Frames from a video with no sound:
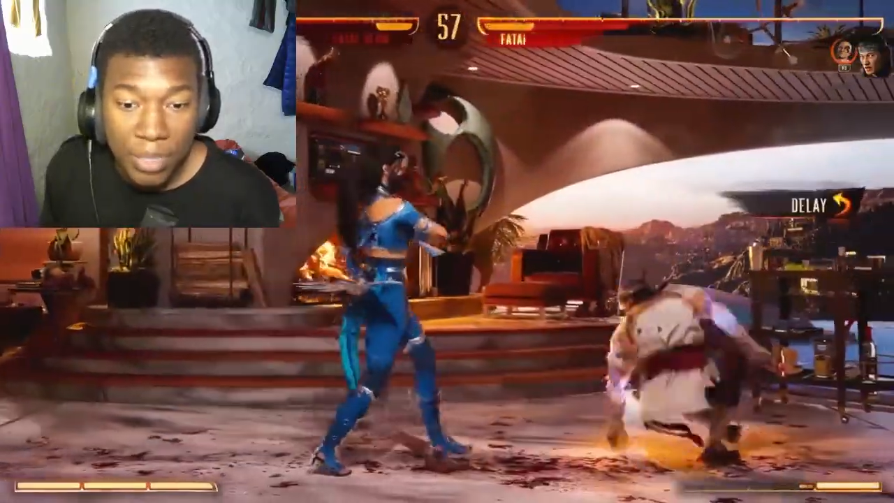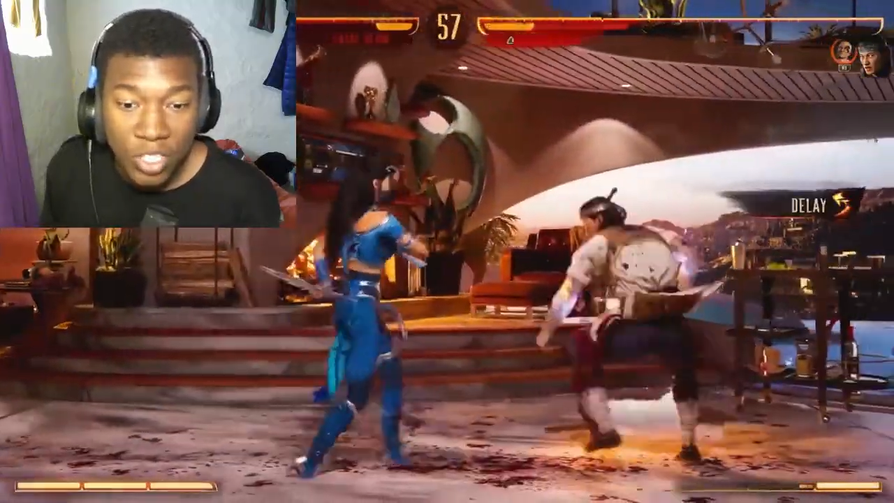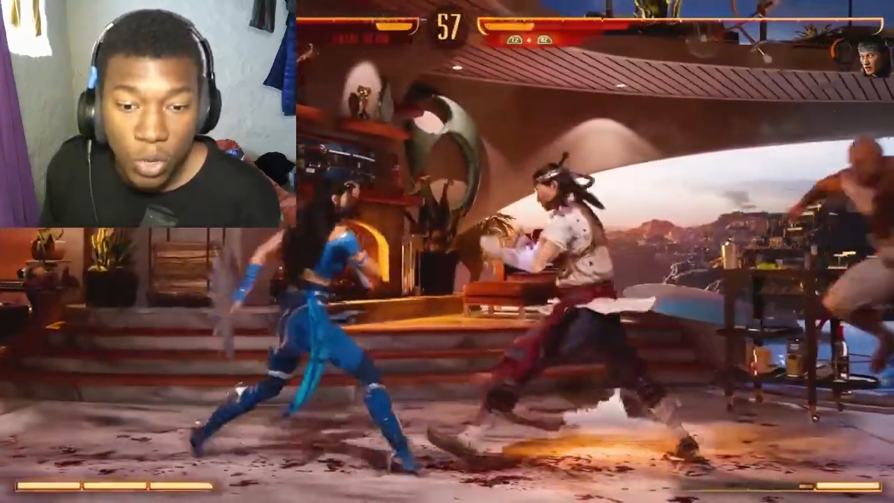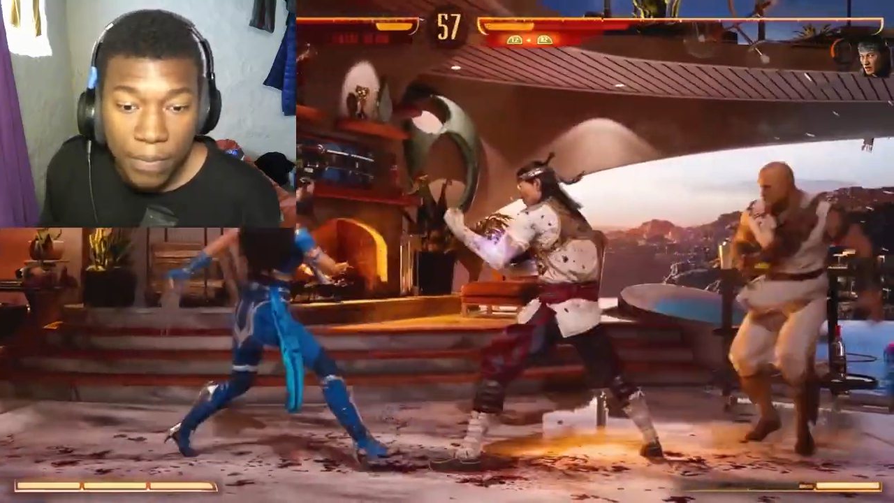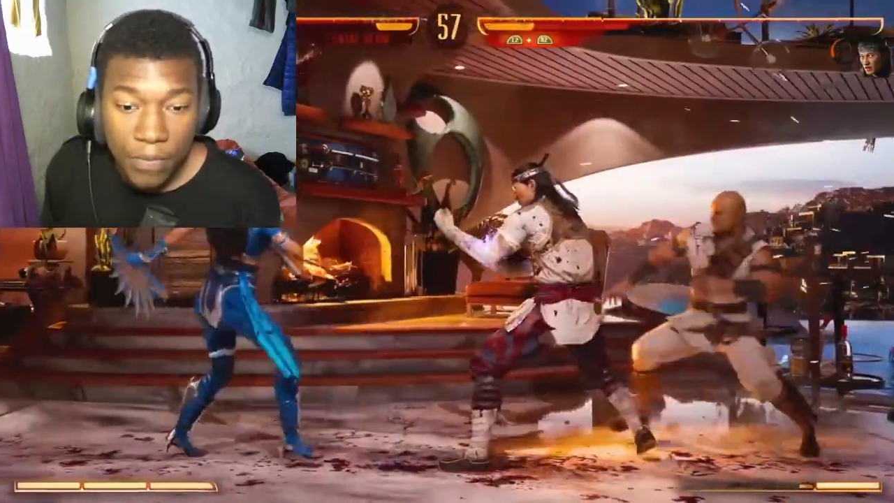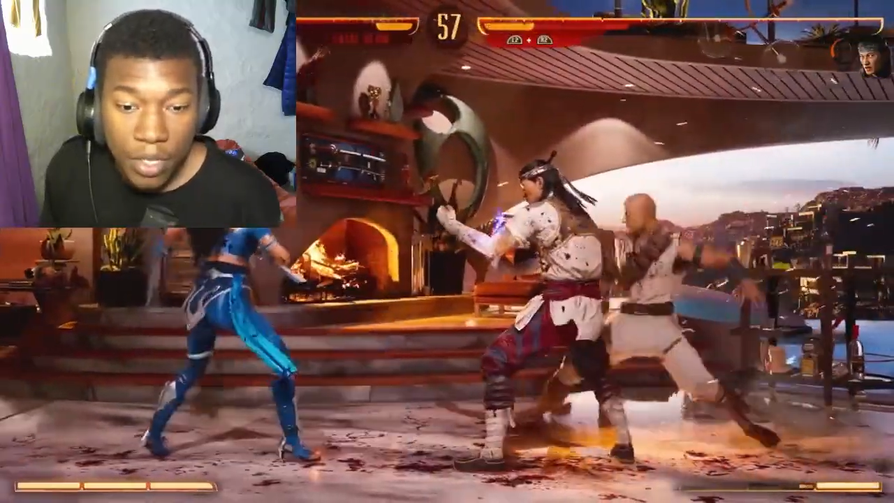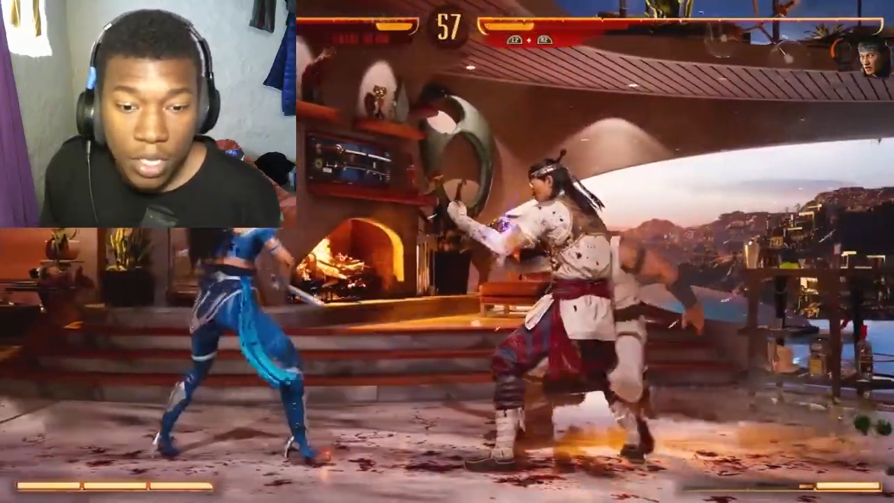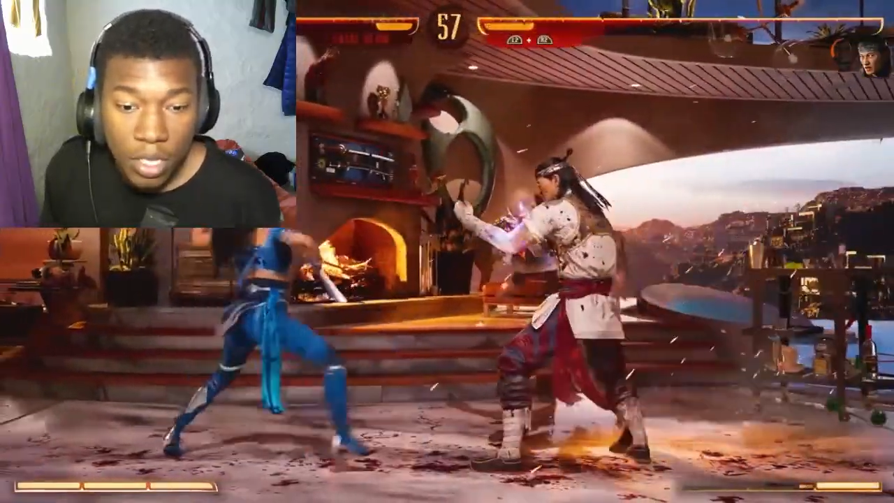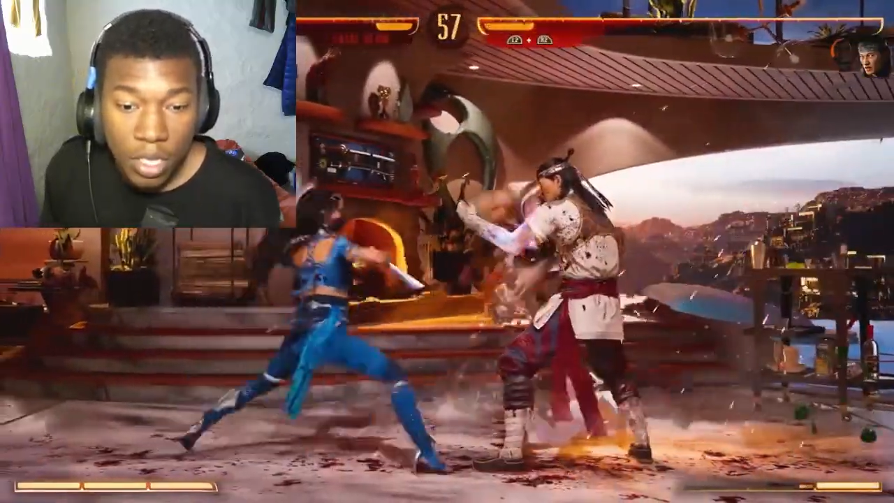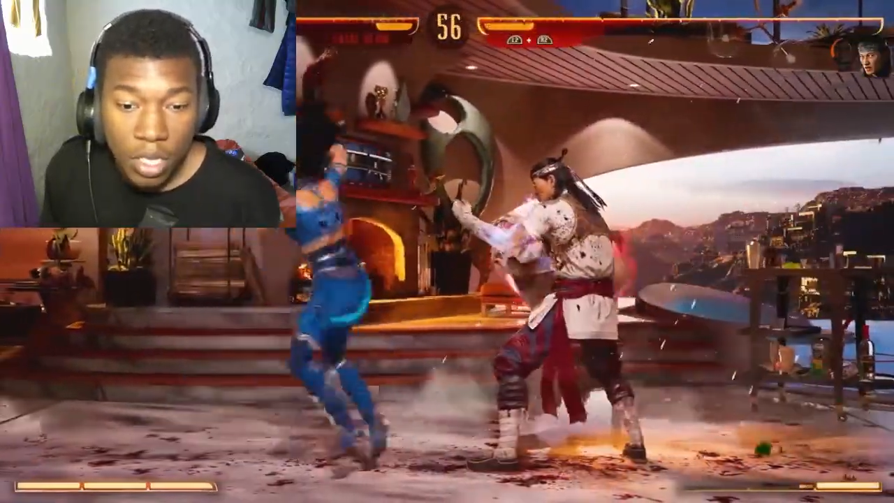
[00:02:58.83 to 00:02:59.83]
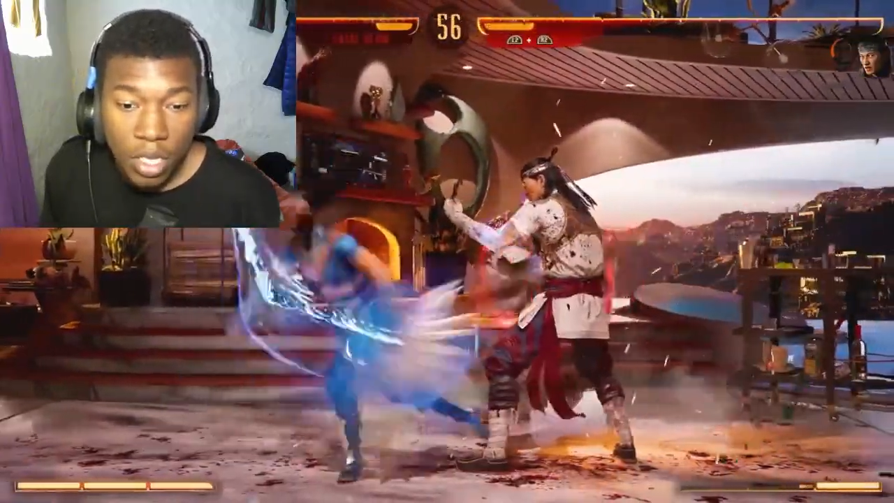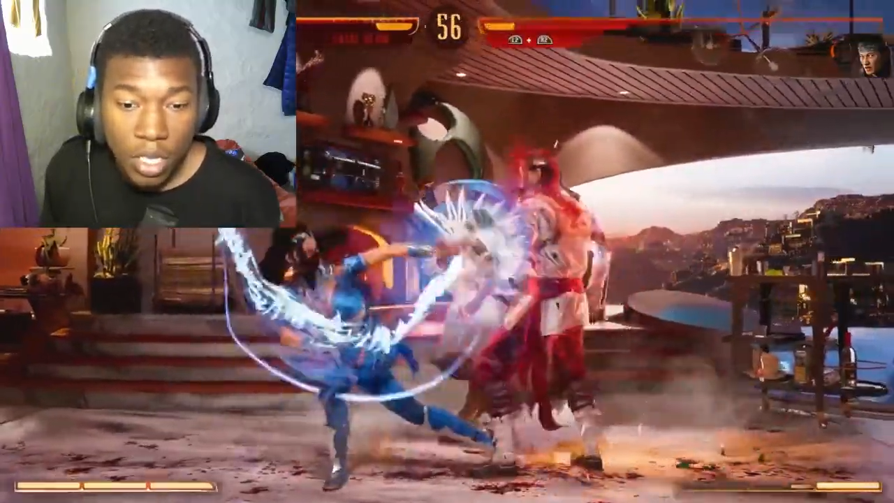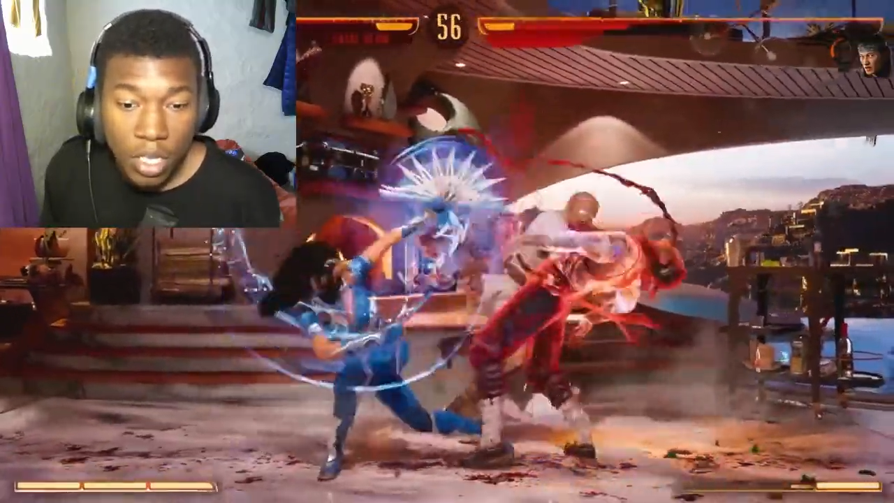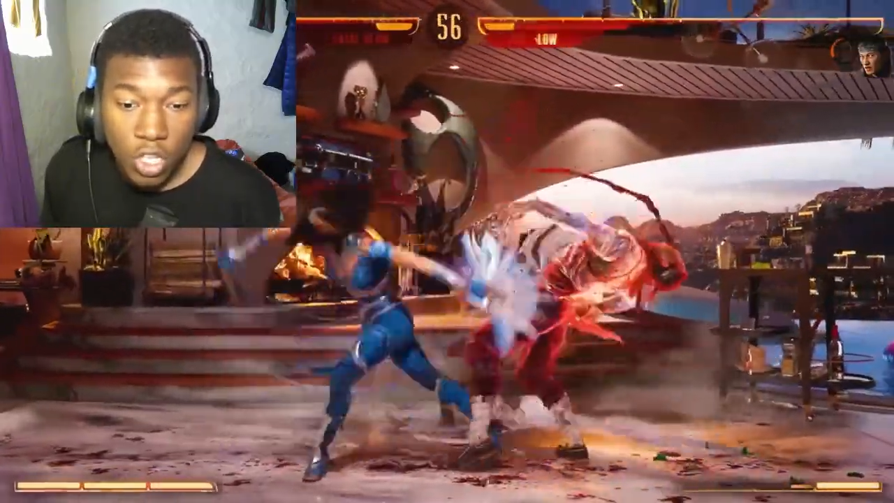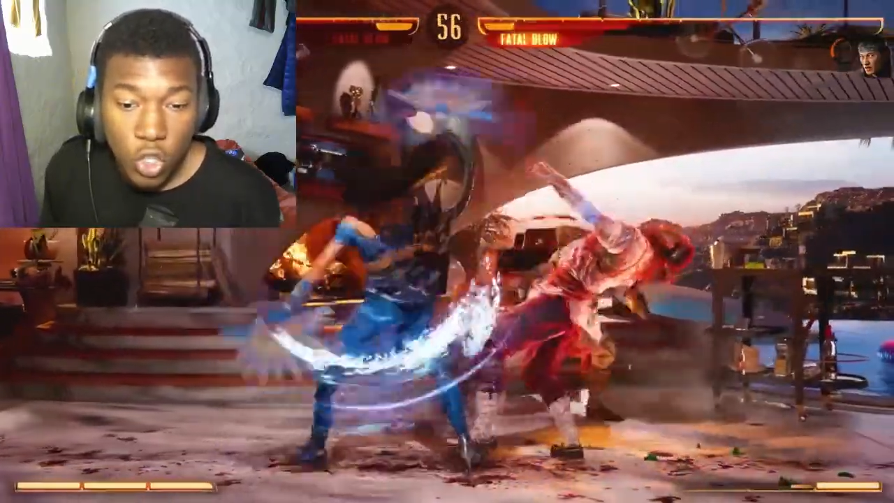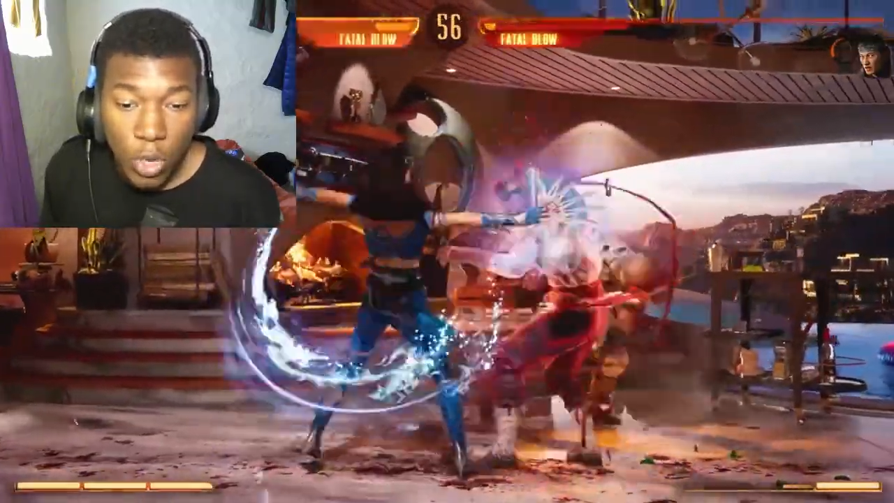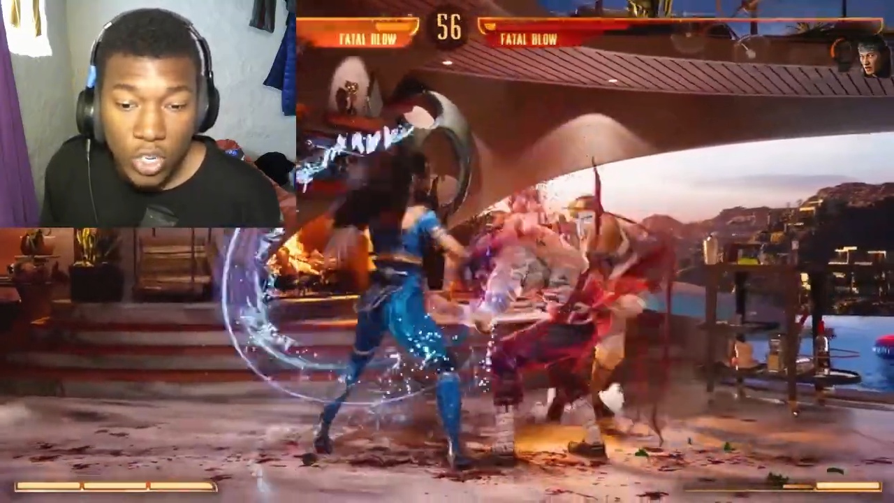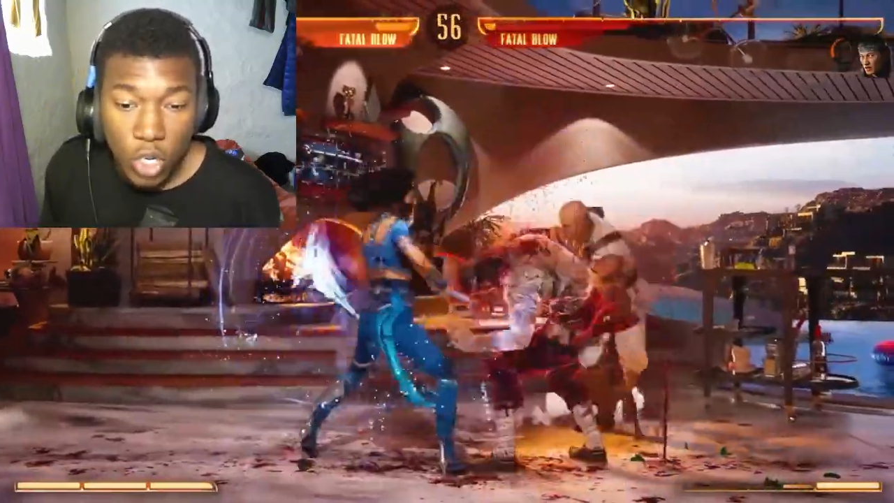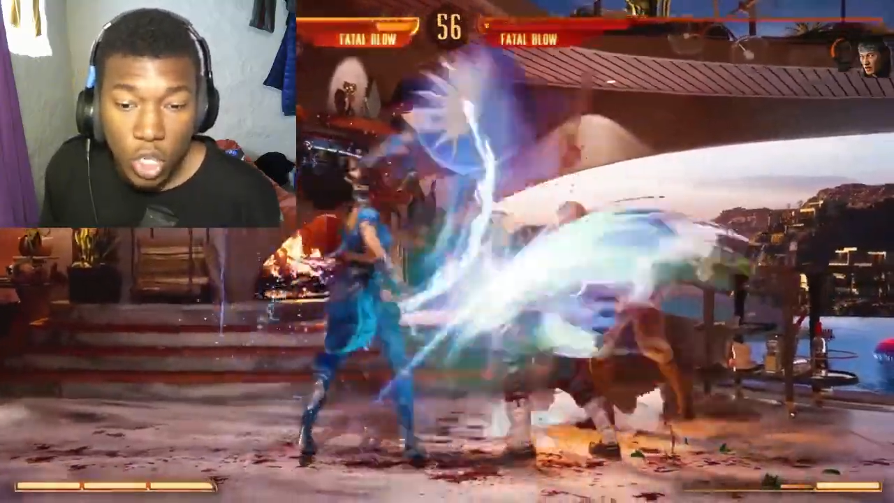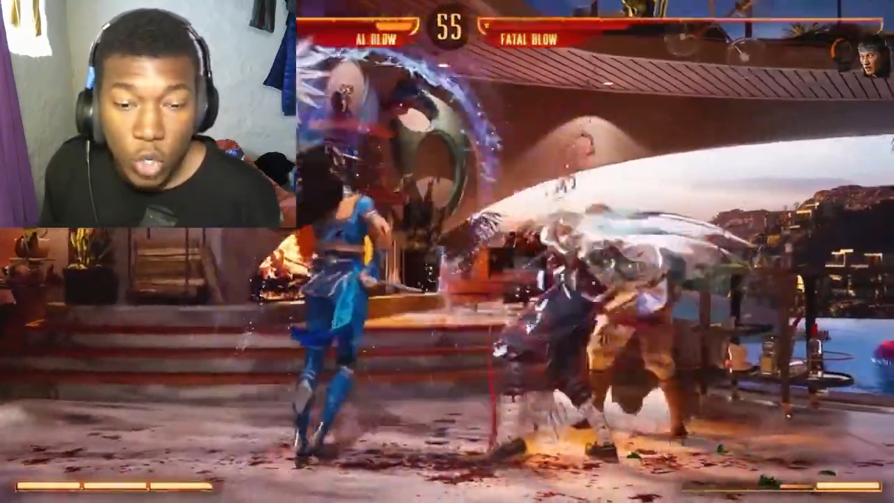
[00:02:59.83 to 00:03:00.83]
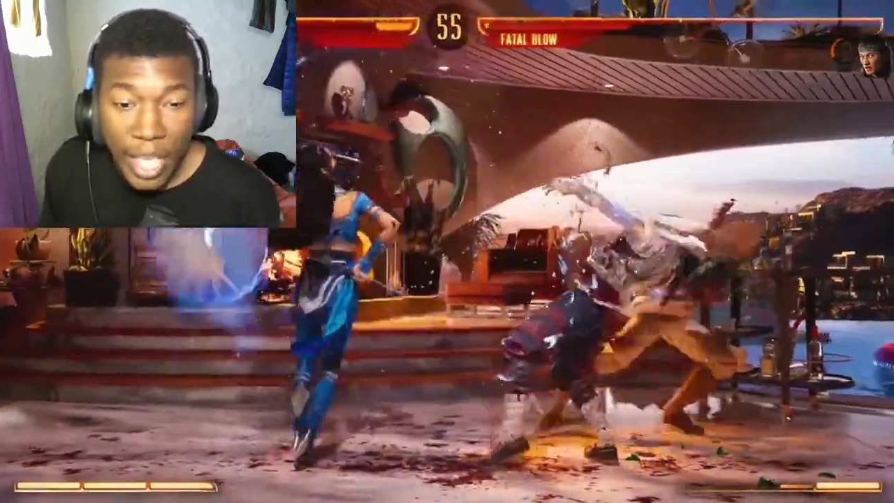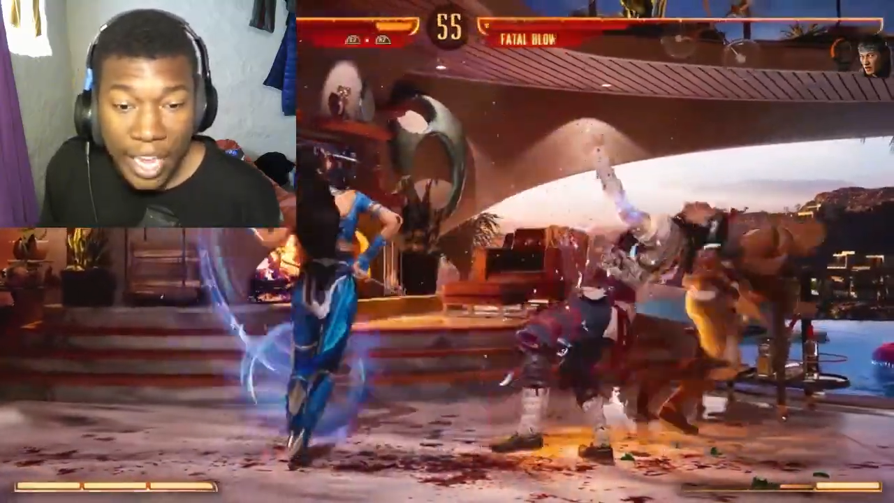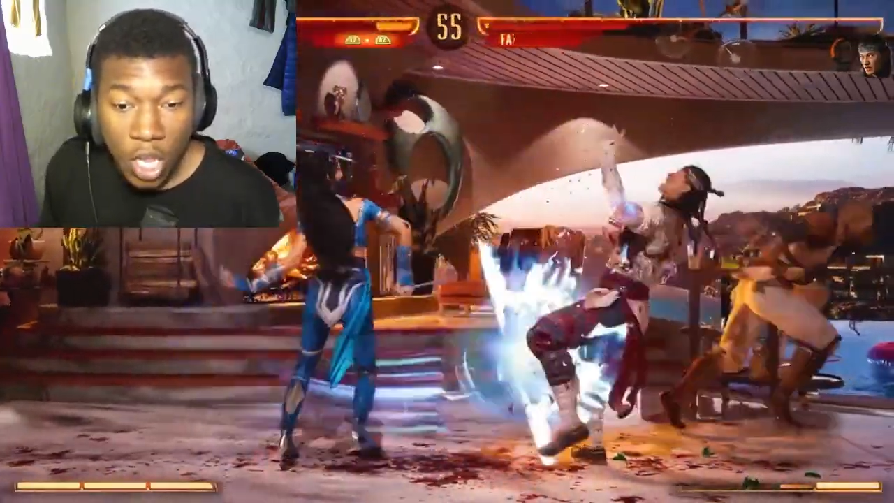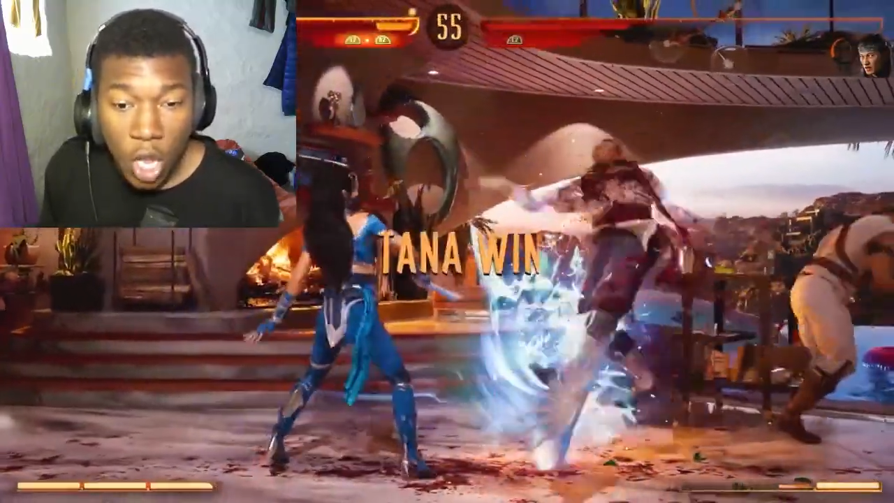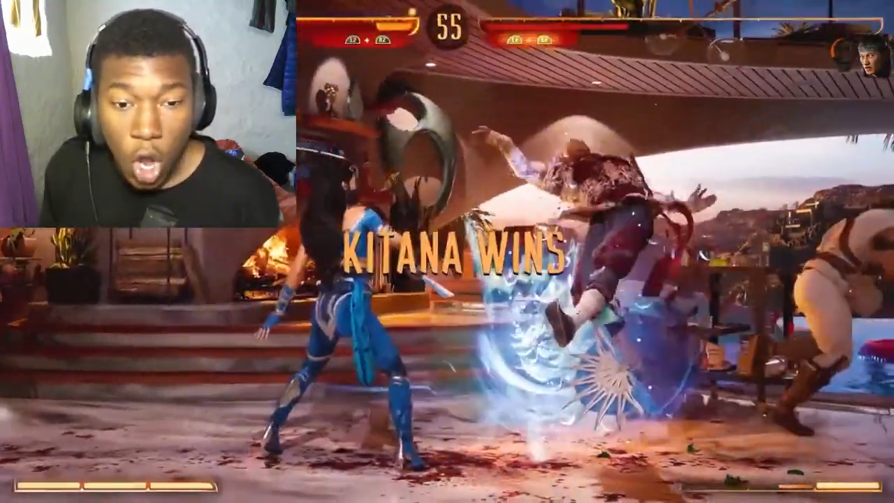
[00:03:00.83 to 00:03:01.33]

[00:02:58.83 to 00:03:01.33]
please do it. Do it, dude. Liu Kang.